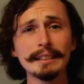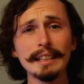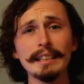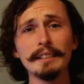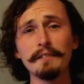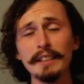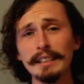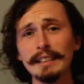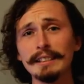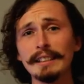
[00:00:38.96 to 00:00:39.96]
Ascended
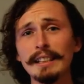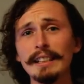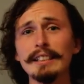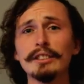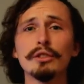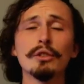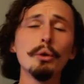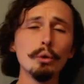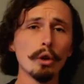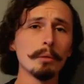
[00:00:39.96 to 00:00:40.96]
affinities, it's
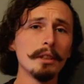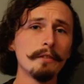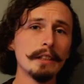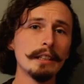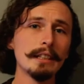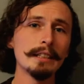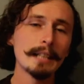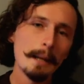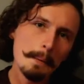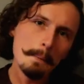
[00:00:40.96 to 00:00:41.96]
2 normal affinities
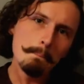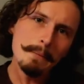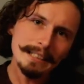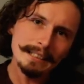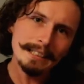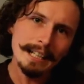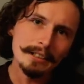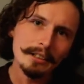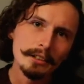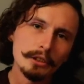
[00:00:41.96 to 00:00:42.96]
mixed
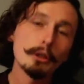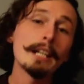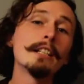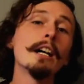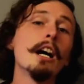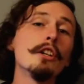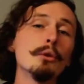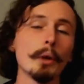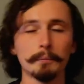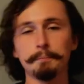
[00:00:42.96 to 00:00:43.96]
together to create a
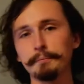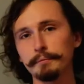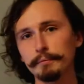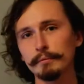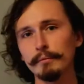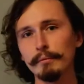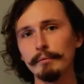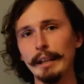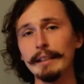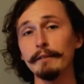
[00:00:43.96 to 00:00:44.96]
new one.
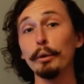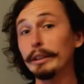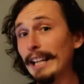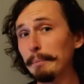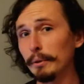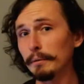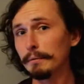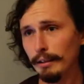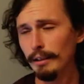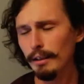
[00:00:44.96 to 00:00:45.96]
Like, for example,
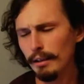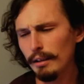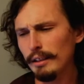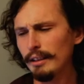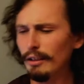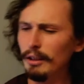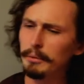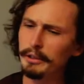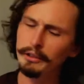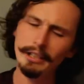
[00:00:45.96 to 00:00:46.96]
I'm
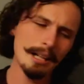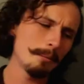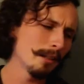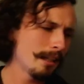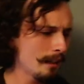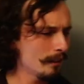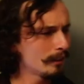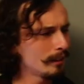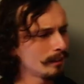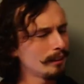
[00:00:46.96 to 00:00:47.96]
gonna grab an air,
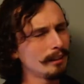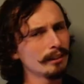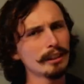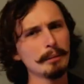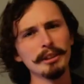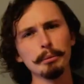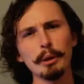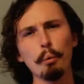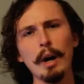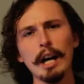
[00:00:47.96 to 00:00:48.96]
grab a little bit
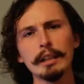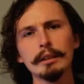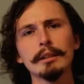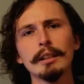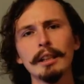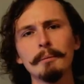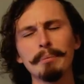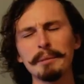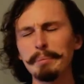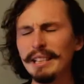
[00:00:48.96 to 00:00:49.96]
of water,
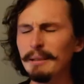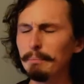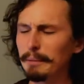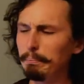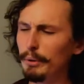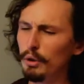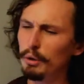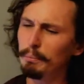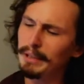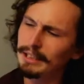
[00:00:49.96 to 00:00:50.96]
ba bing, ba
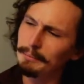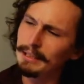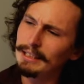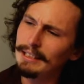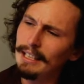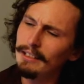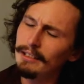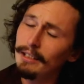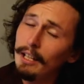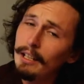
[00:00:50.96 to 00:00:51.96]
boom, mix them
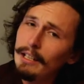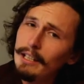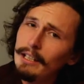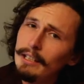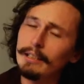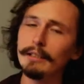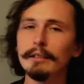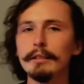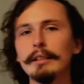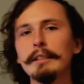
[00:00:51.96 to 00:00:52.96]
together. Hey,
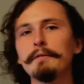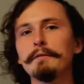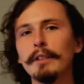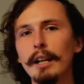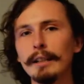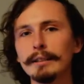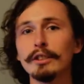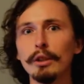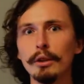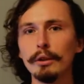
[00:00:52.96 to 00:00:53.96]
you get frost,
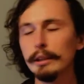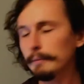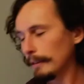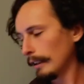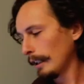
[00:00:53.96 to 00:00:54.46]
Tony.